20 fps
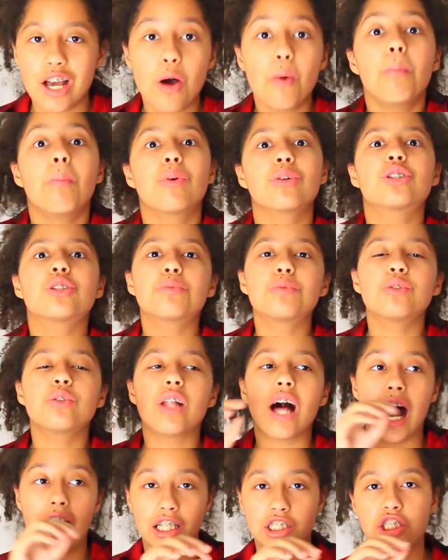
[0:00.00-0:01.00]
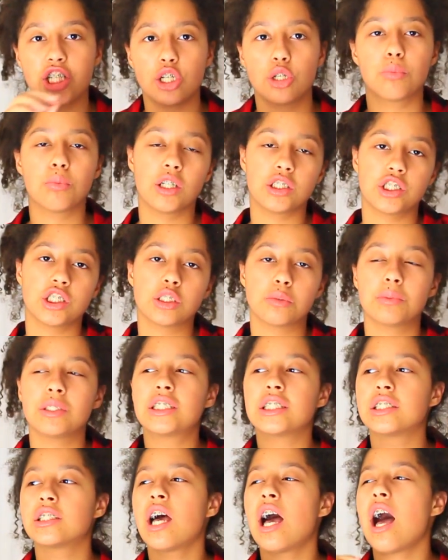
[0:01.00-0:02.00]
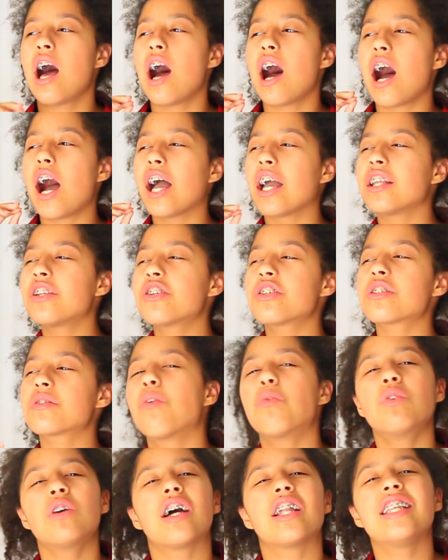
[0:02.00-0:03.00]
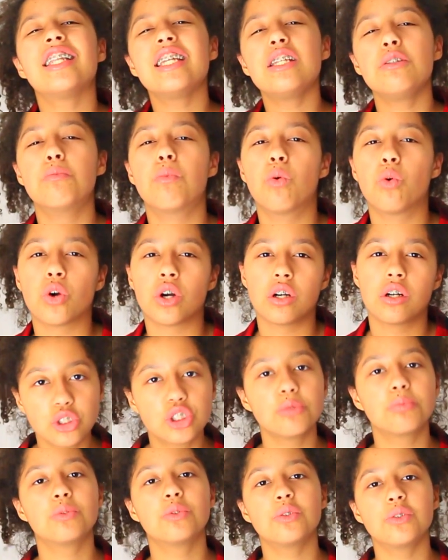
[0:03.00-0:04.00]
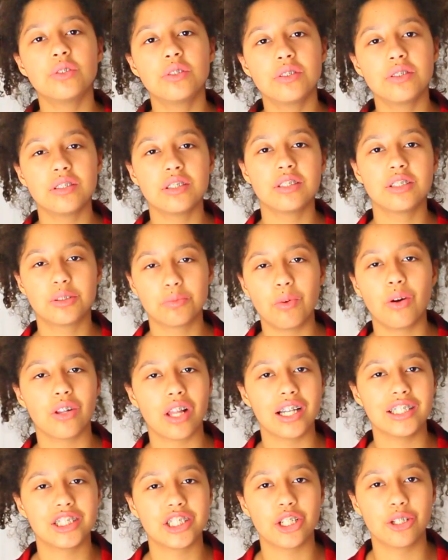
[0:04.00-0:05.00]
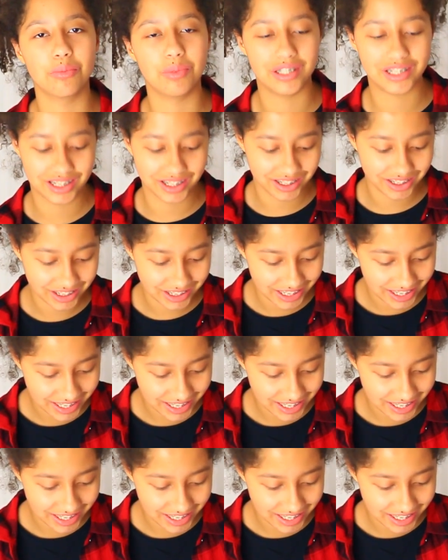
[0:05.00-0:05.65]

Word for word: multiple eyeshadow brushes, because I need more. Multiple small eyeshadow brushes.